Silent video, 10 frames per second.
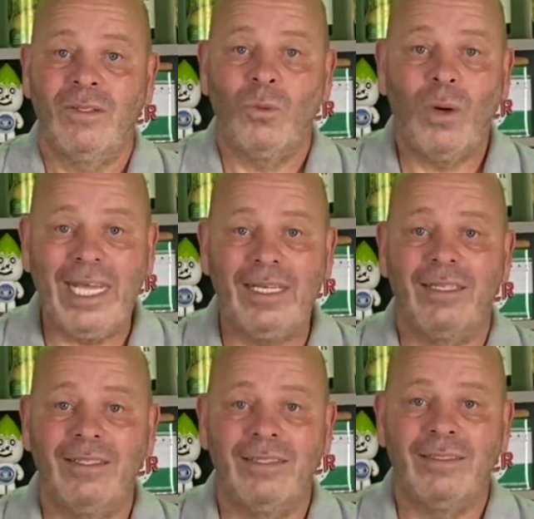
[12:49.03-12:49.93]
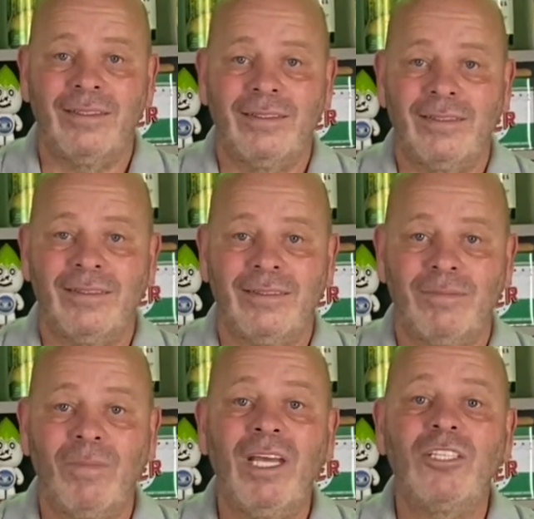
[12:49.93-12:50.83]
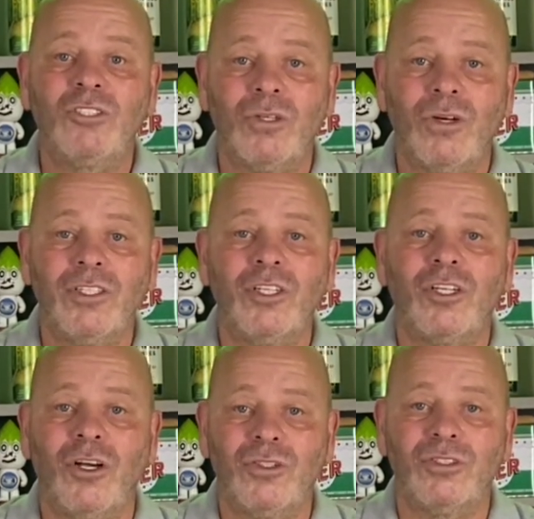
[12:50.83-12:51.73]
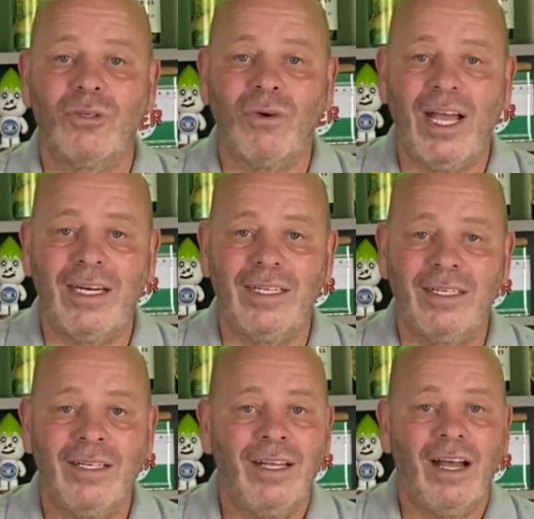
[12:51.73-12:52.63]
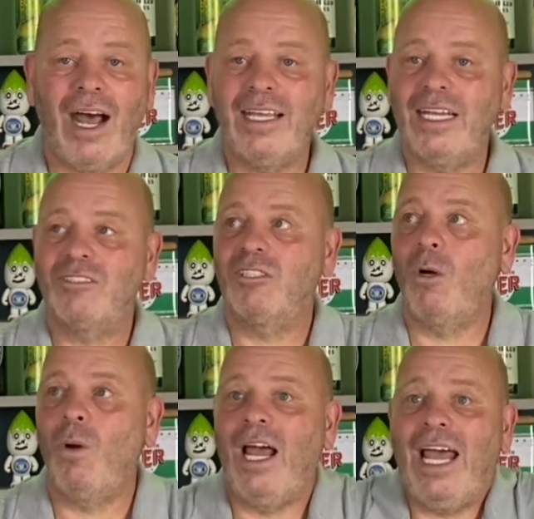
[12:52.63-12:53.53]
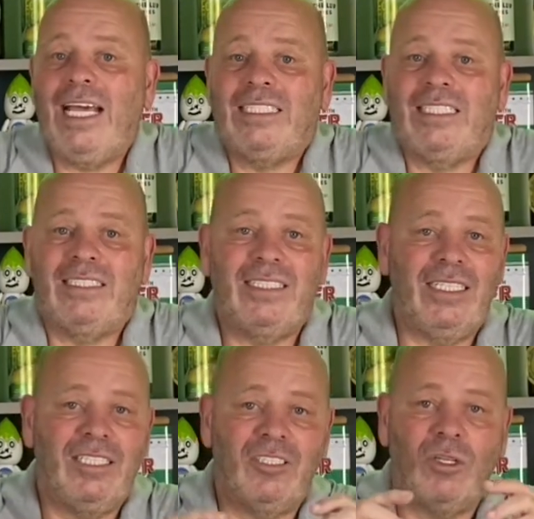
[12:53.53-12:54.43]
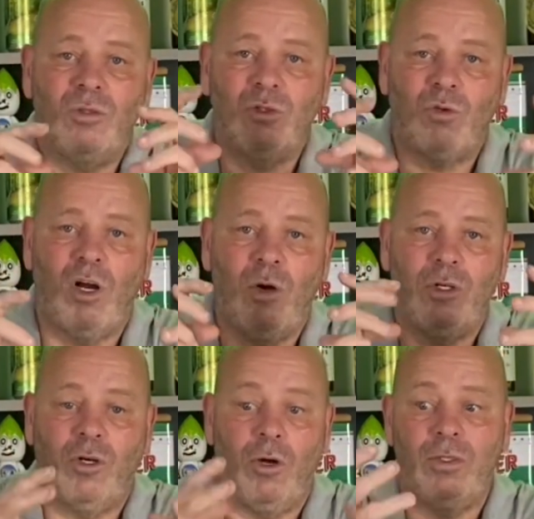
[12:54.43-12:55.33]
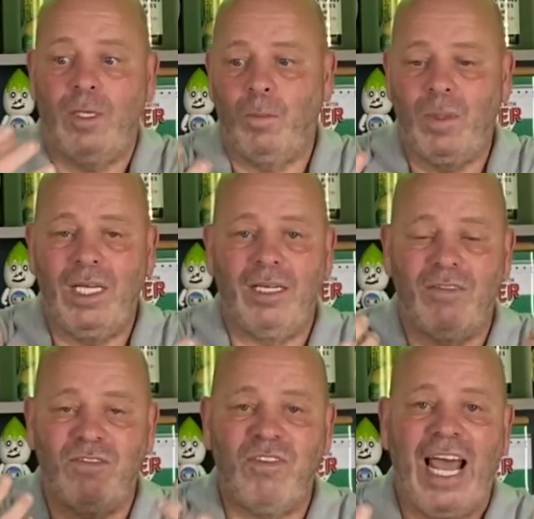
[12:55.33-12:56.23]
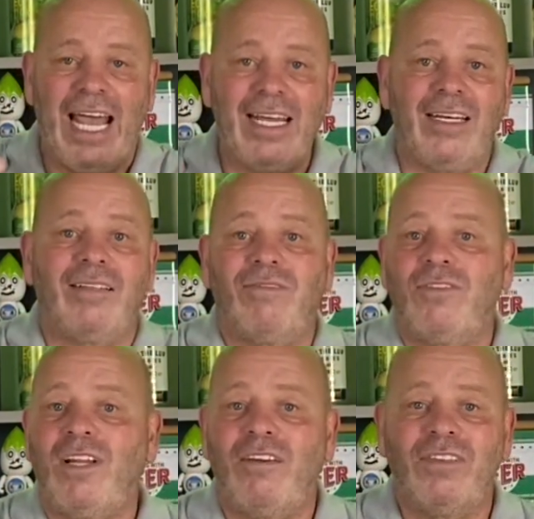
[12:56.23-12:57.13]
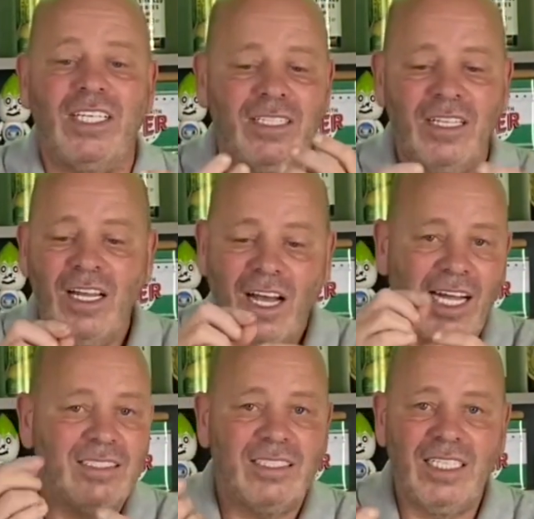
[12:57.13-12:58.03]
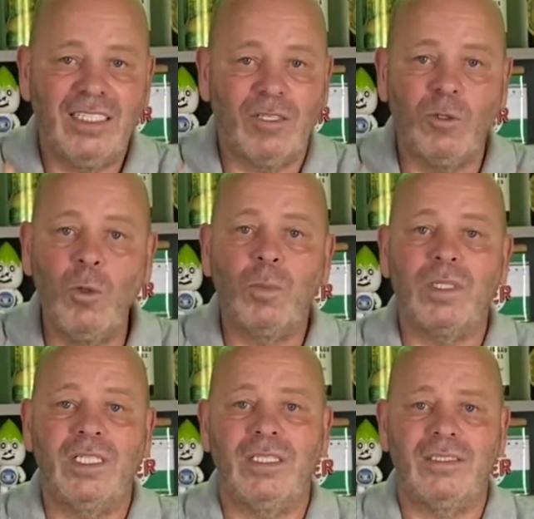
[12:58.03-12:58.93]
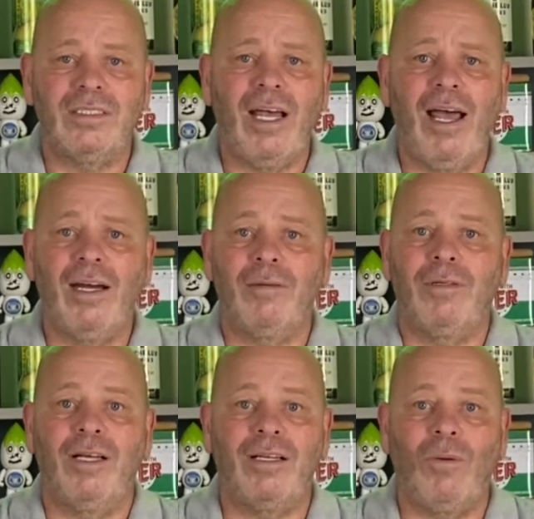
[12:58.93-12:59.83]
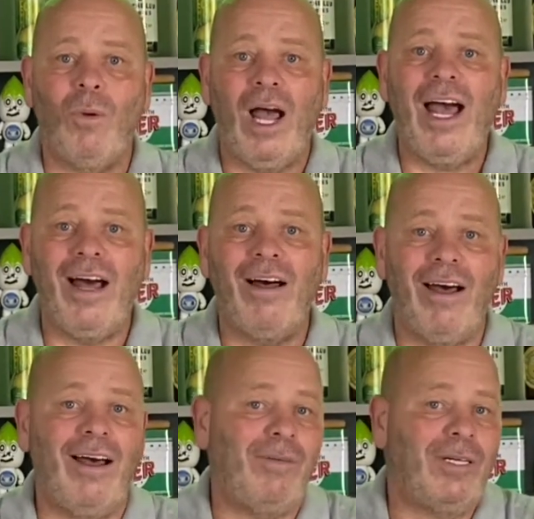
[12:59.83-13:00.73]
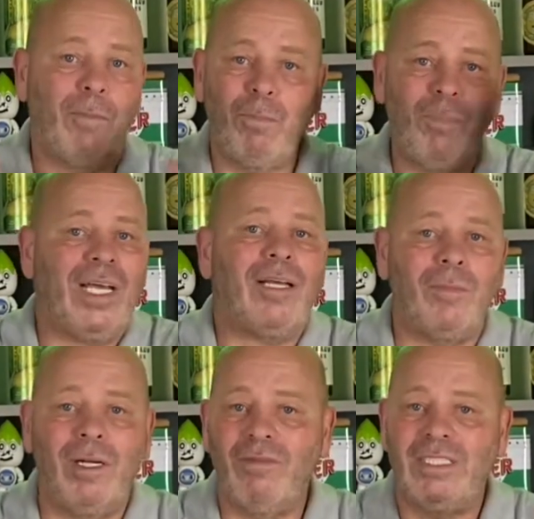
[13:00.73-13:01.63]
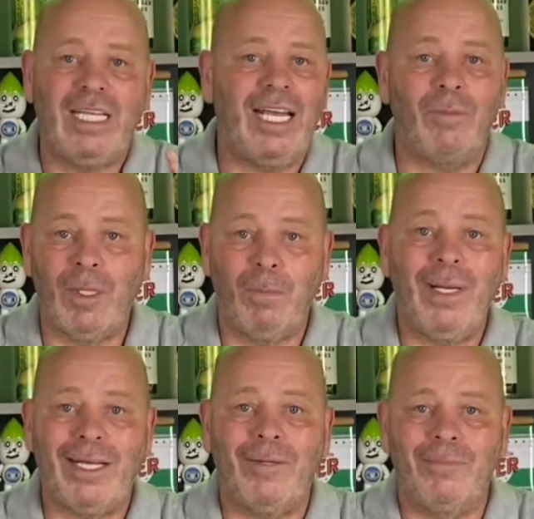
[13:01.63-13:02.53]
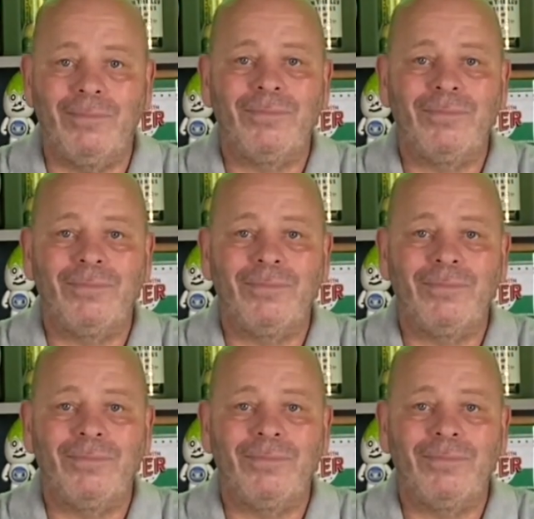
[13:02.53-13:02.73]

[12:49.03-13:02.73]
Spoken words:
Wait. Make sure your cones are ready. I get so anxious seeing these cones grow and get big and fat and fluffy, and I see the lupulin inside. I'm like, wow, I'm gonna pick them every day. I'm gonna pick them.